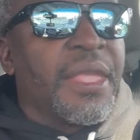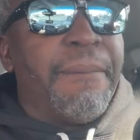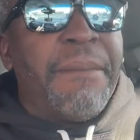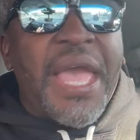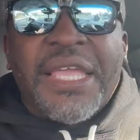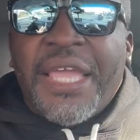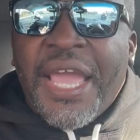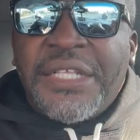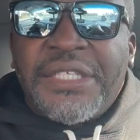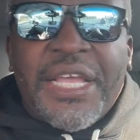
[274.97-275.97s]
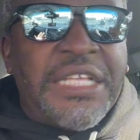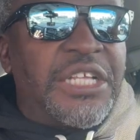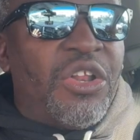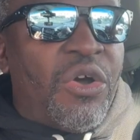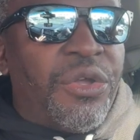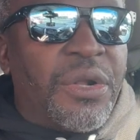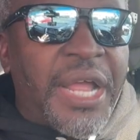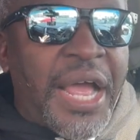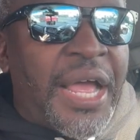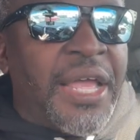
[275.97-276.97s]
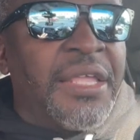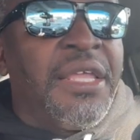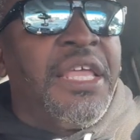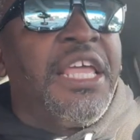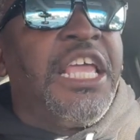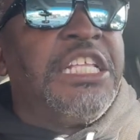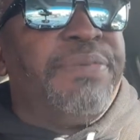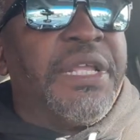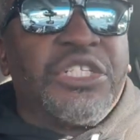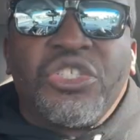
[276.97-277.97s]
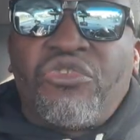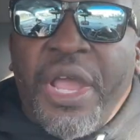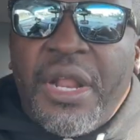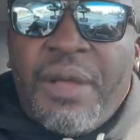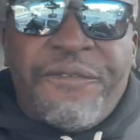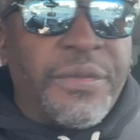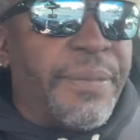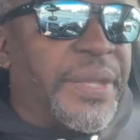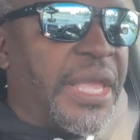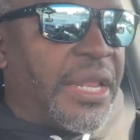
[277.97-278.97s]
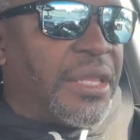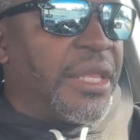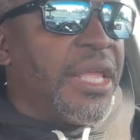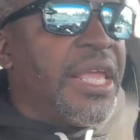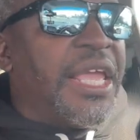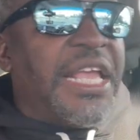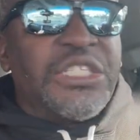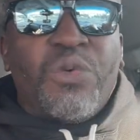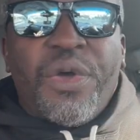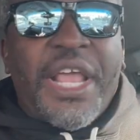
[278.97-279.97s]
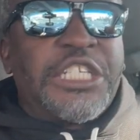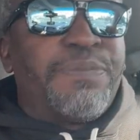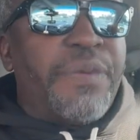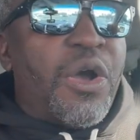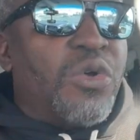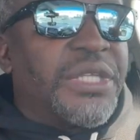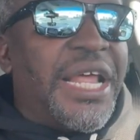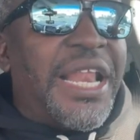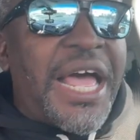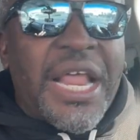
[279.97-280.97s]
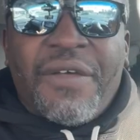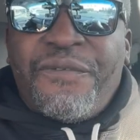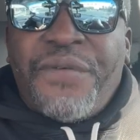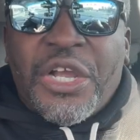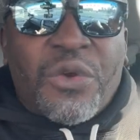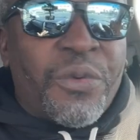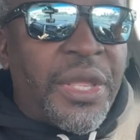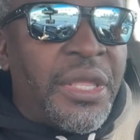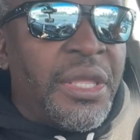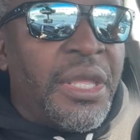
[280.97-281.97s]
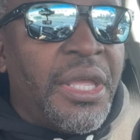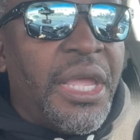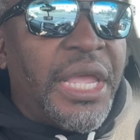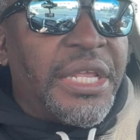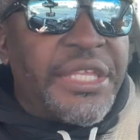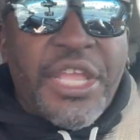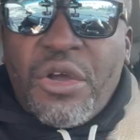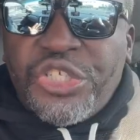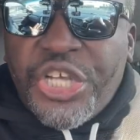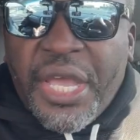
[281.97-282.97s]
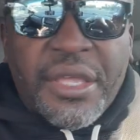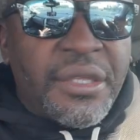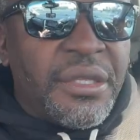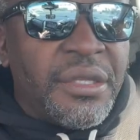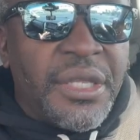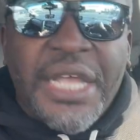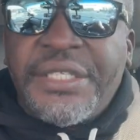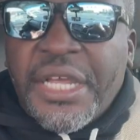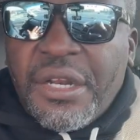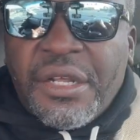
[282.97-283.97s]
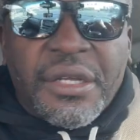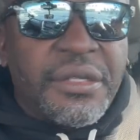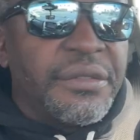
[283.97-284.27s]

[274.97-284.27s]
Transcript: Matt Gaetz is a loyal guy. He's been straight up from the beginning. He's the one that exposed a lot of fuckery in the DOJ. Let's take a look.